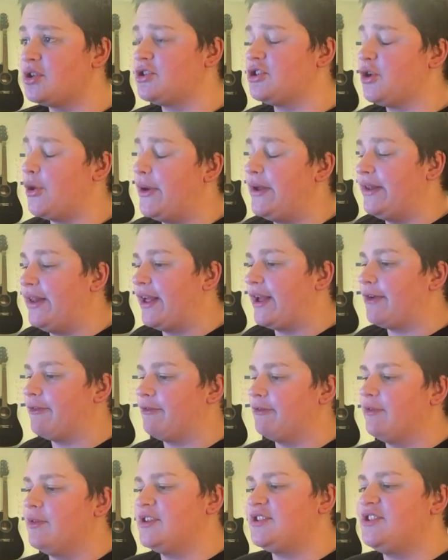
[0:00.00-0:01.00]
So he, like,
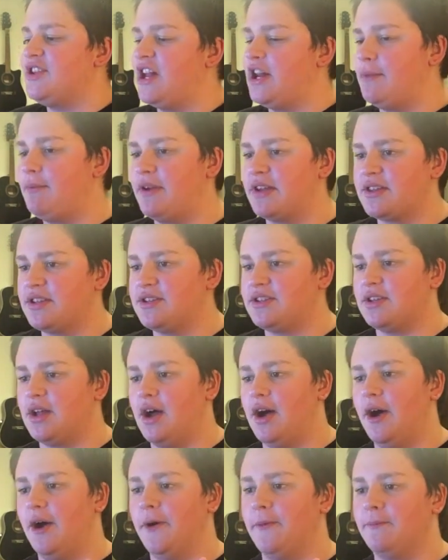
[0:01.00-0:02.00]
set up, like, this
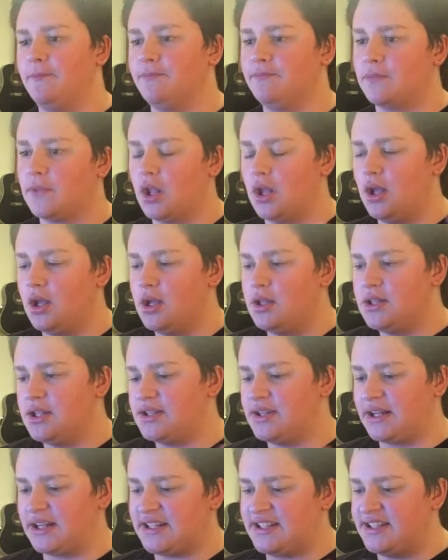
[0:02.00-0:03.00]

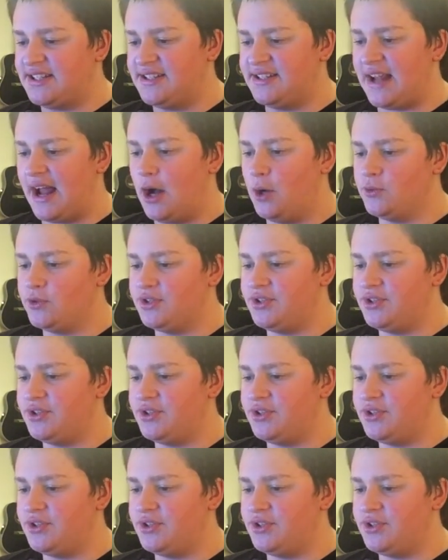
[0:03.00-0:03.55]
sound